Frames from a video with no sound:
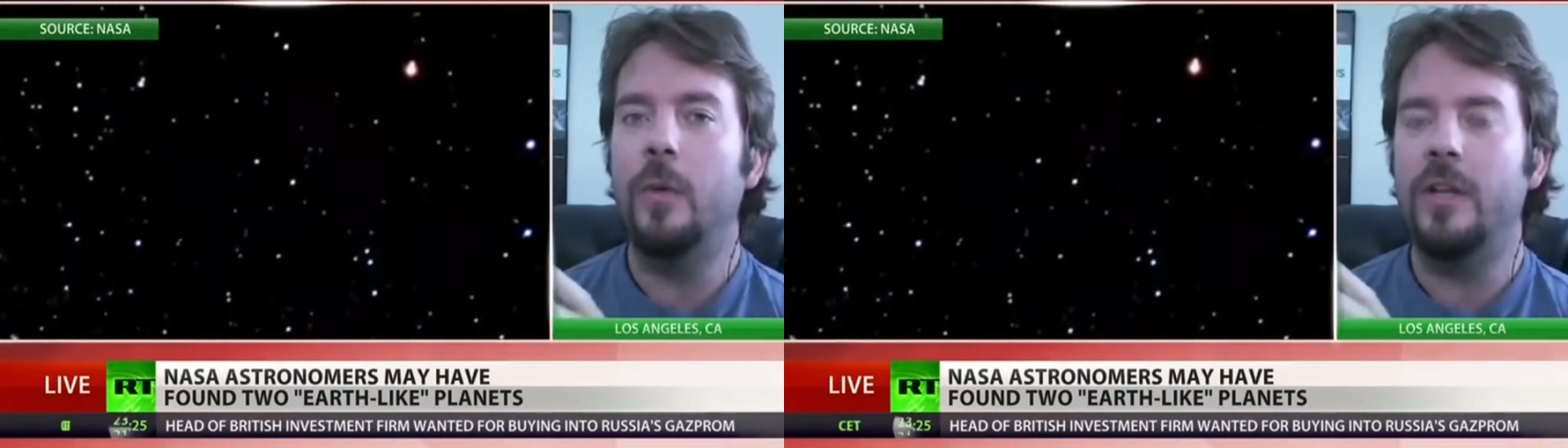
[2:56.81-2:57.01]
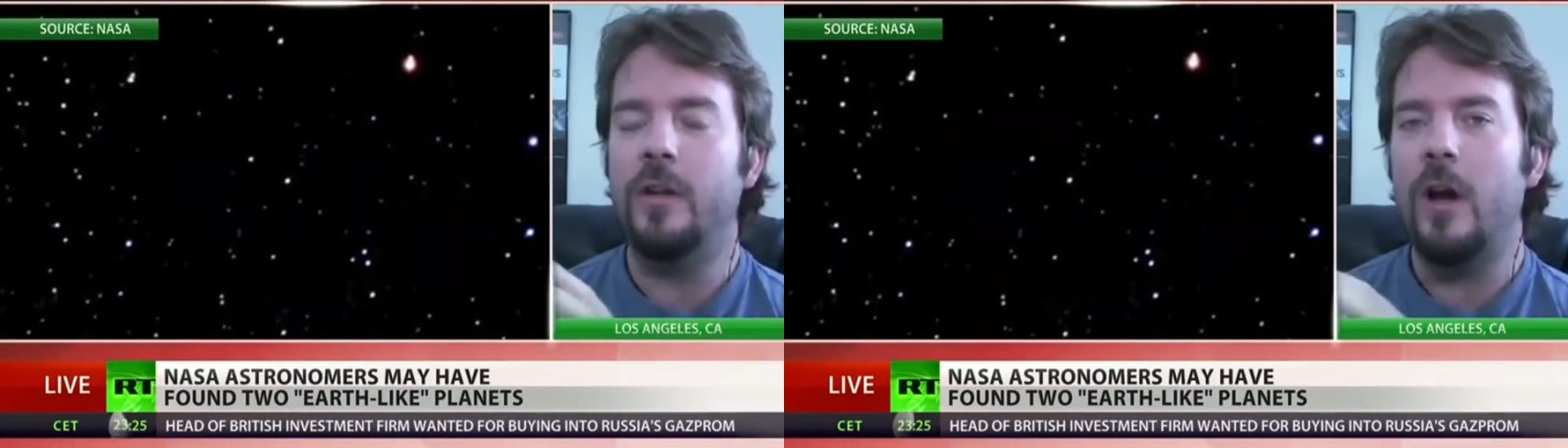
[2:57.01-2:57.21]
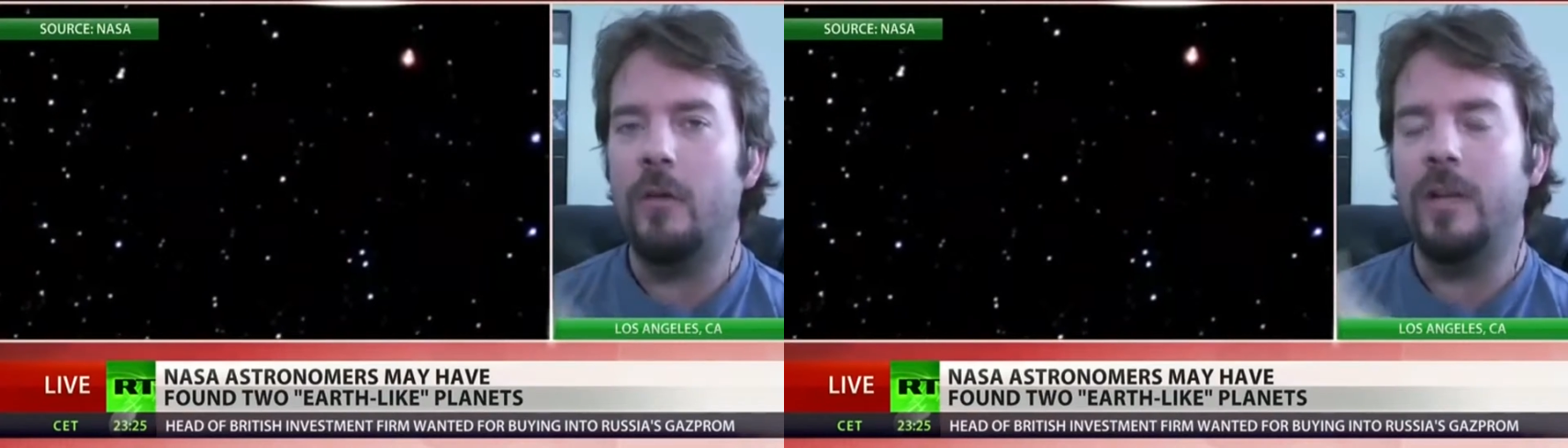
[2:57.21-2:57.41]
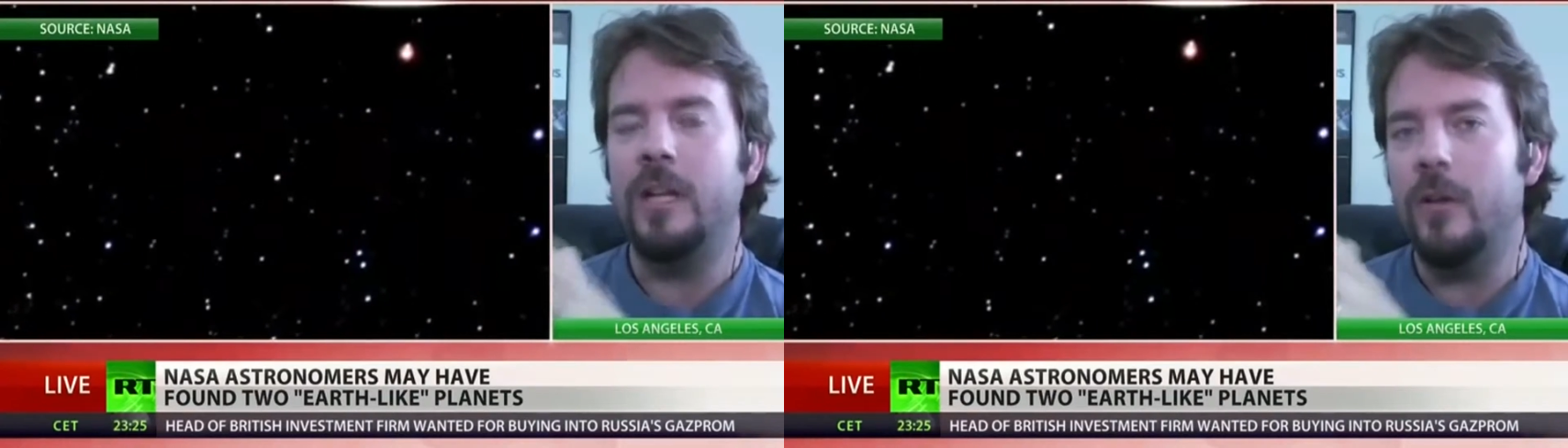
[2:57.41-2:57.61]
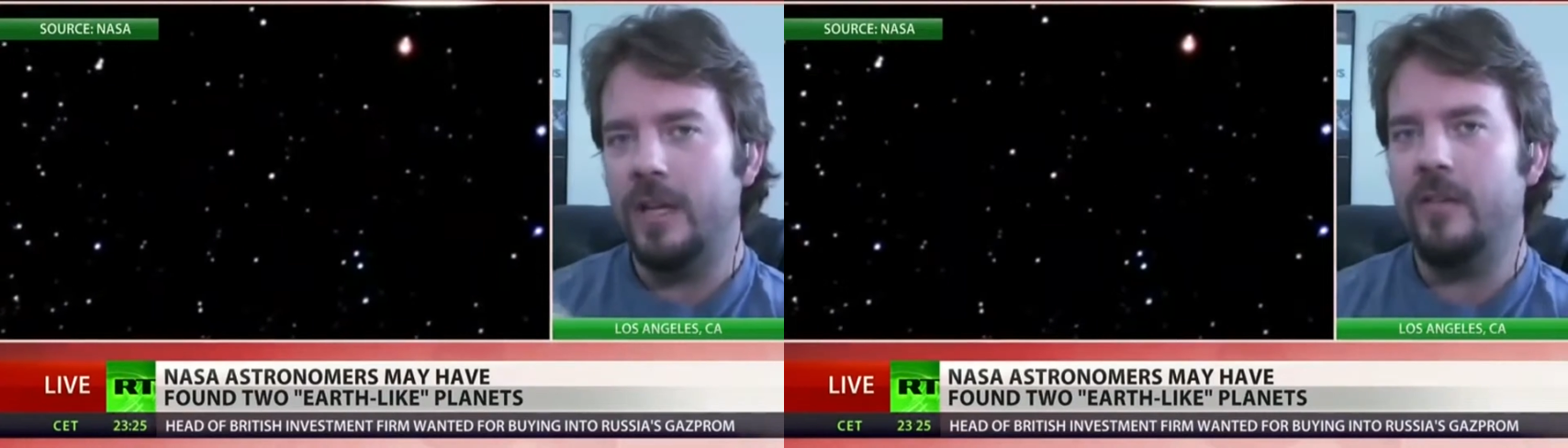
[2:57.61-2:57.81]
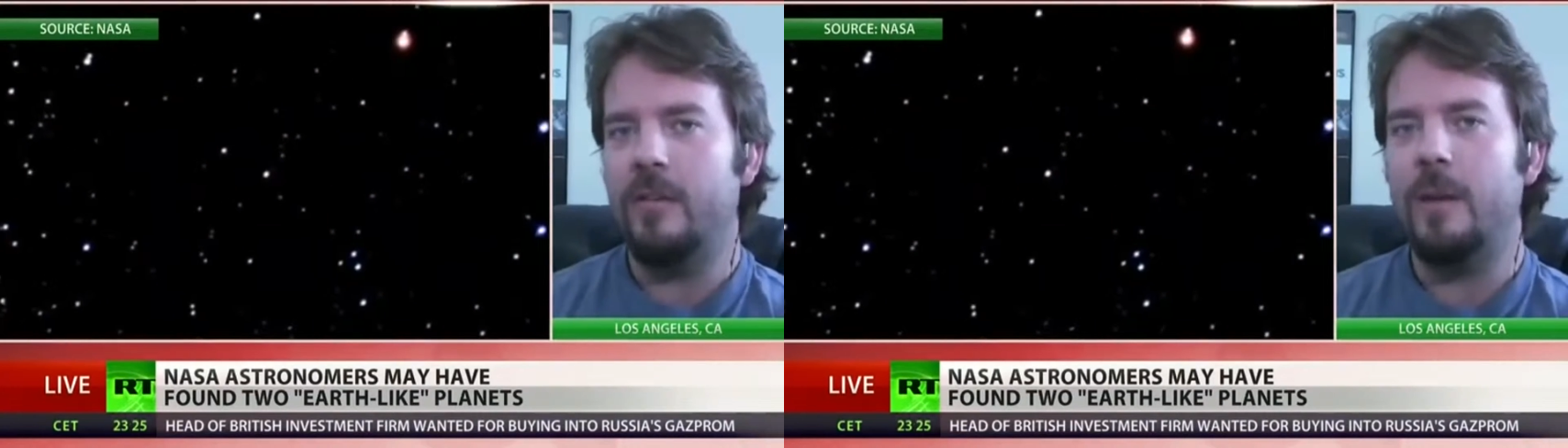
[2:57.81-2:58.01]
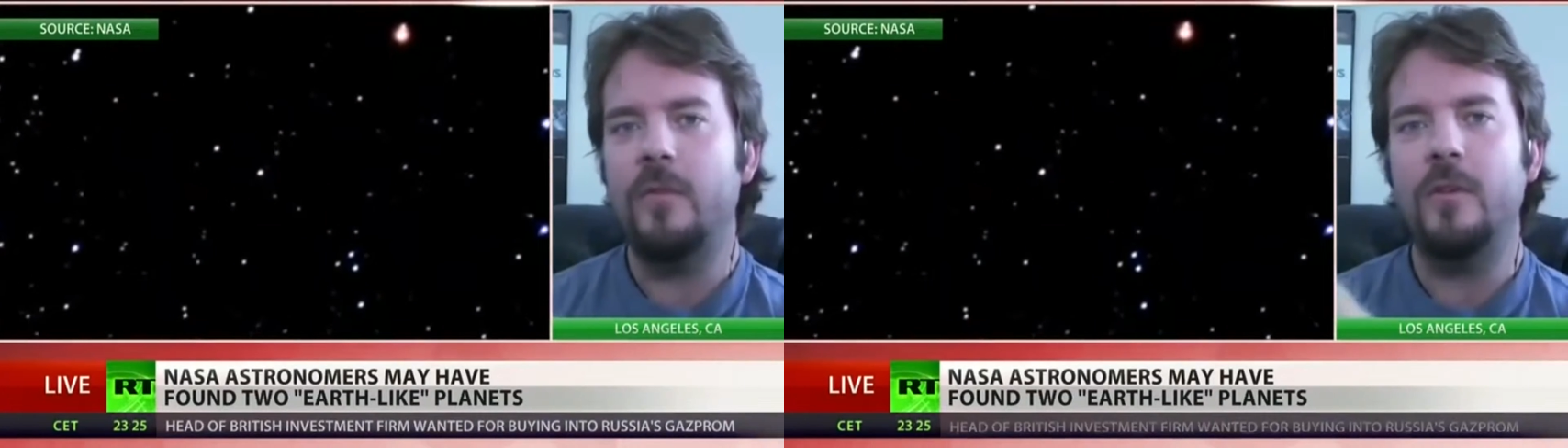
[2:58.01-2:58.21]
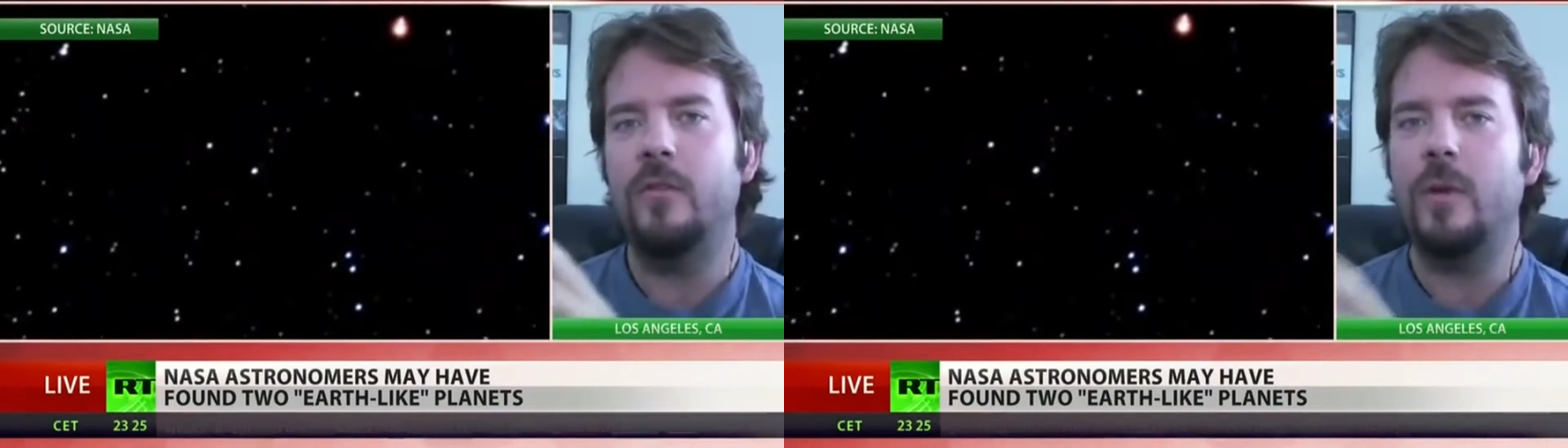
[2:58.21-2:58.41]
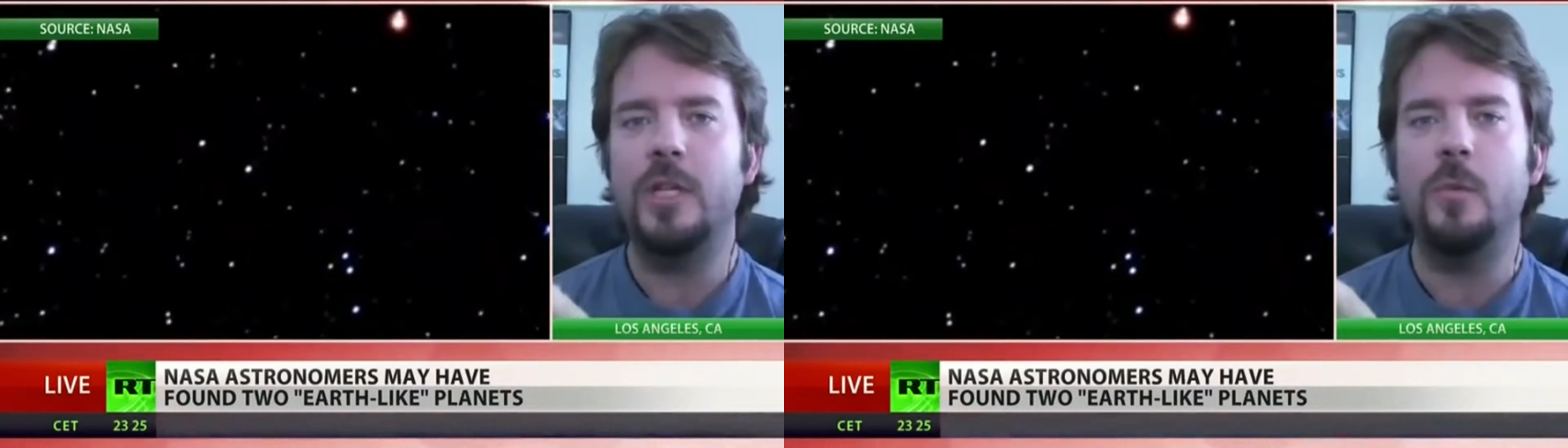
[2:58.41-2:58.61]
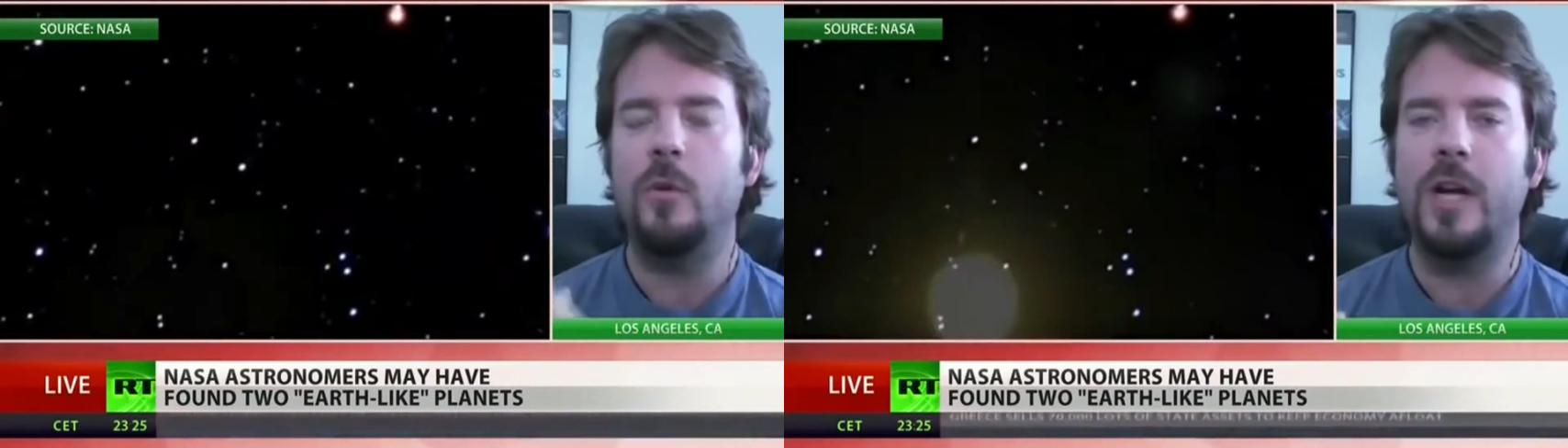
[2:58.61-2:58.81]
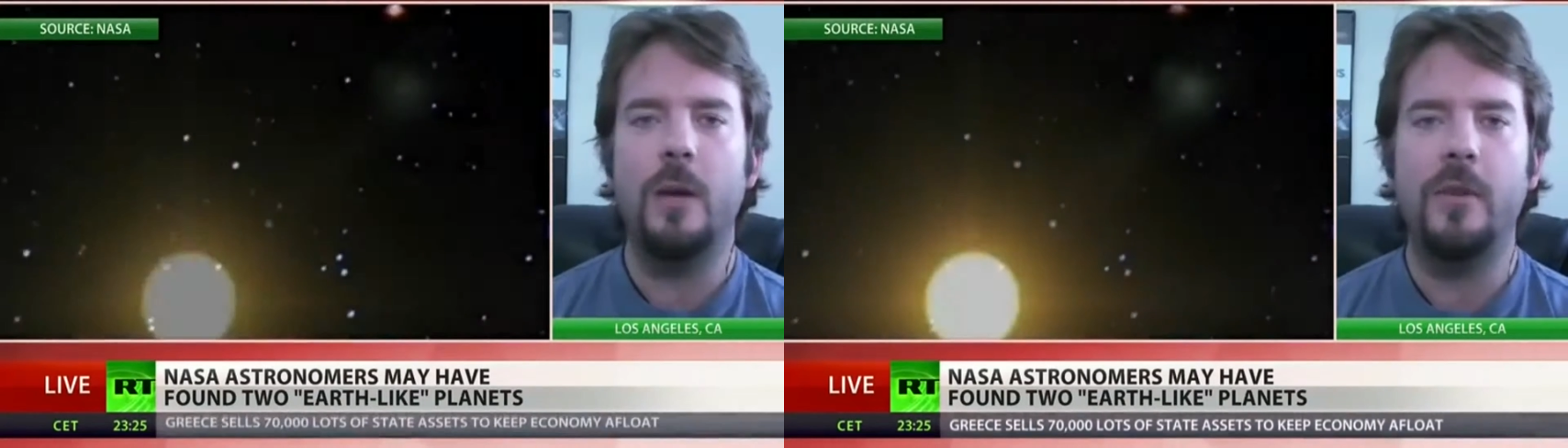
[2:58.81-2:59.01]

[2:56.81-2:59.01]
We can't really look into the atmospheres to actually work